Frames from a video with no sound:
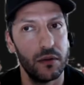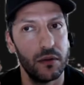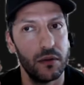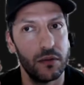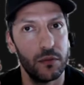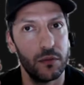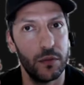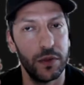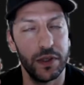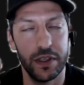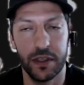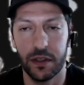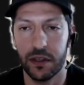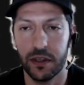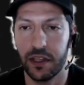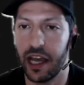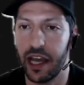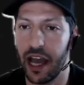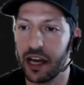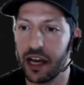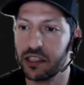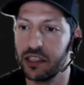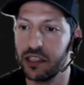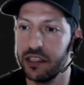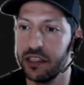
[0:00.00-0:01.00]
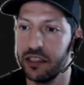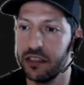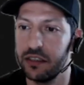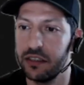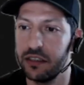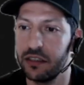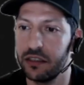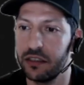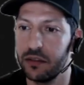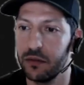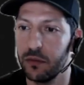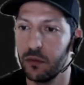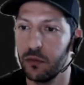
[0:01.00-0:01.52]
we they actually
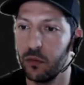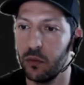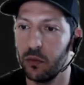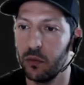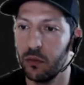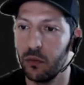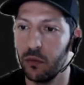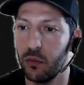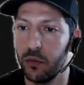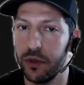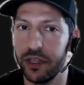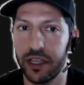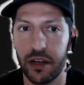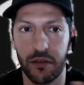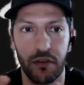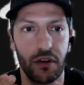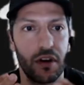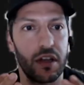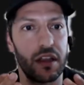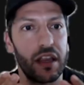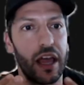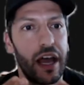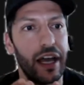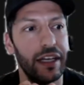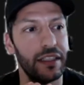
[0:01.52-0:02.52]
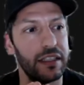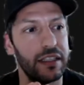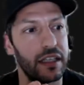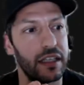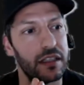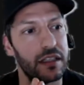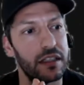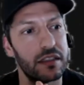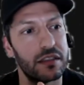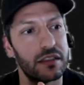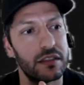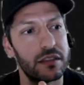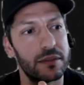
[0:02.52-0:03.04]
we never aligned on
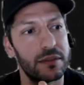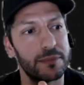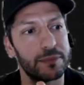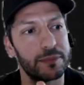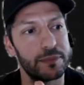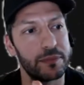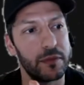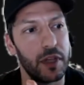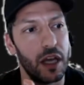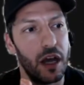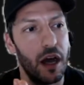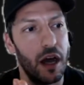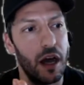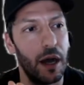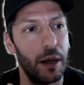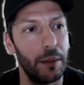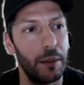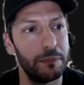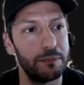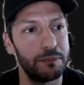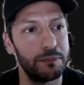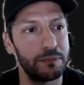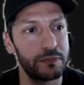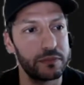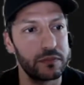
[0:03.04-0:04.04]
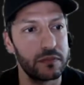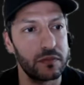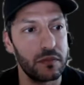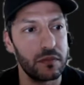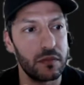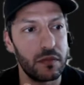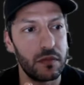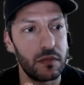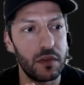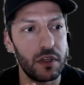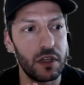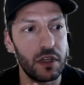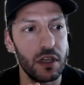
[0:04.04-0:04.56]
this. Um,
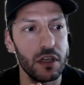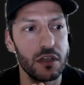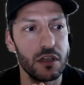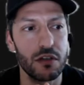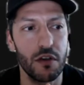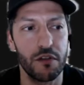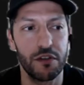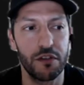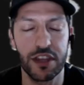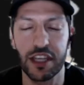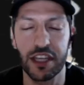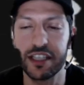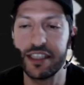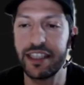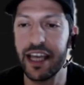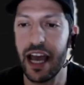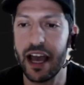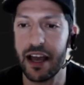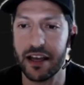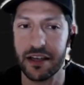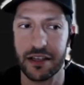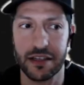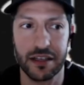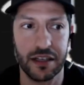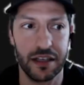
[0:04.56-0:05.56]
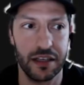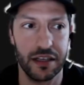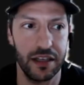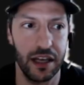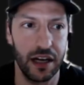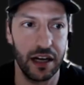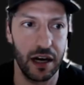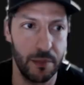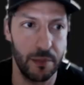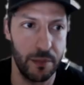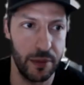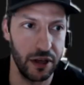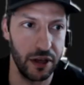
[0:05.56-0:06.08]
so for the desk
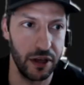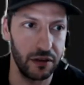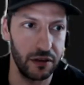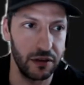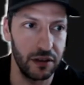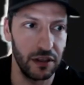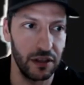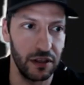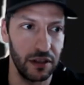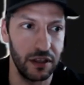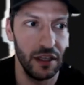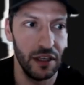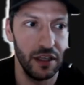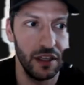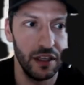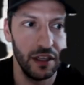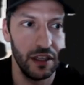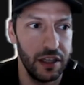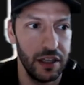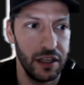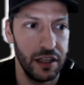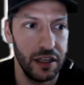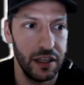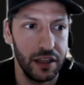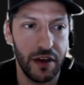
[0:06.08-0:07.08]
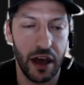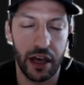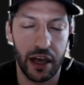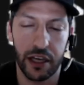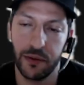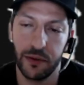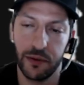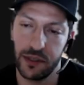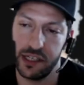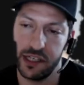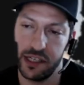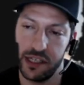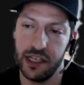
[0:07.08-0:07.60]
that I built, the
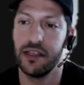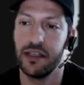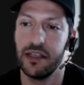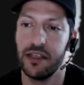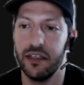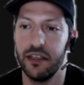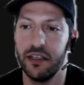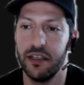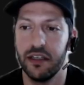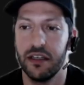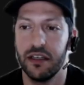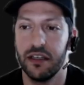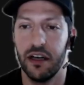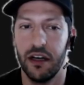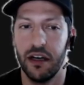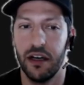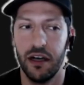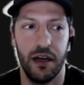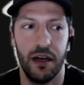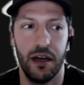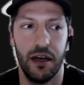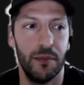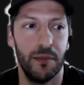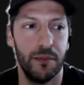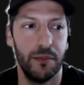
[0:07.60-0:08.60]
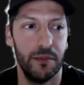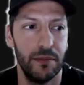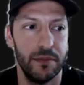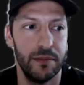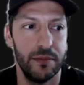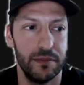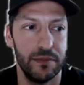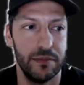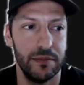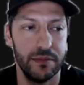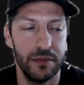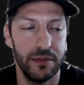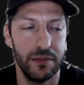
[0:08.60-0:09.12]
value is easy. Um,
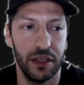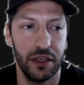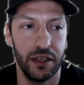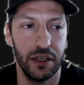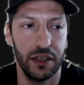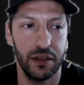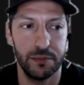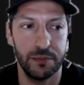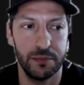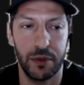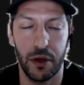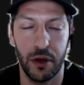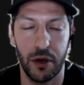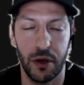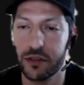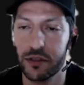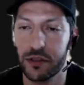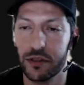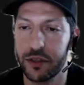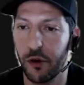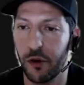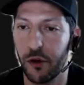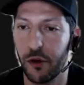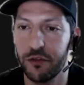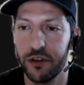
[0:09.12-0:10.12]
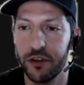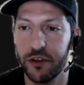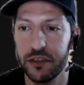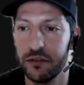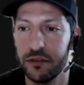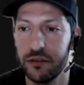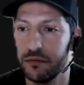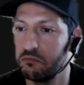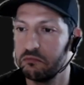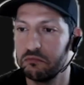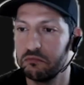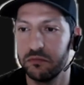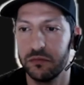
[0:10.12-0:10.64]
you know, post-COVID,
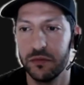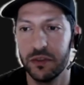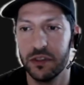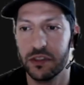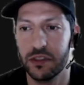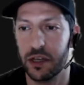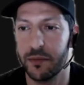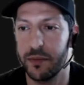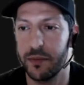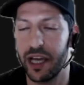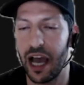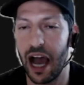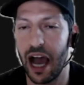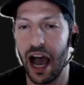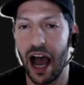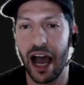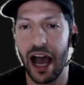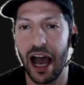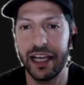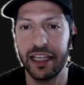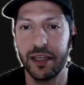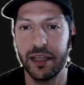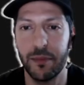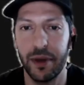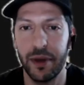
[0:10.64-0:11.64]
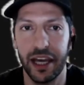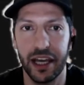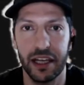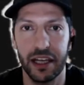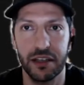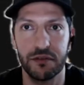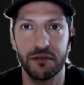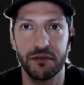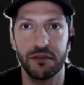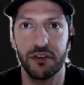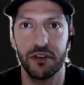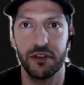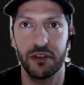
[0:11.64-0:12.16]
there's going to be a high
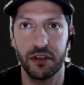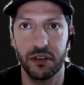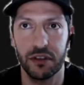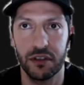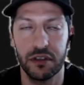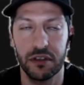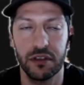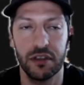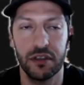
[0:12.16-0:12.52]
demand for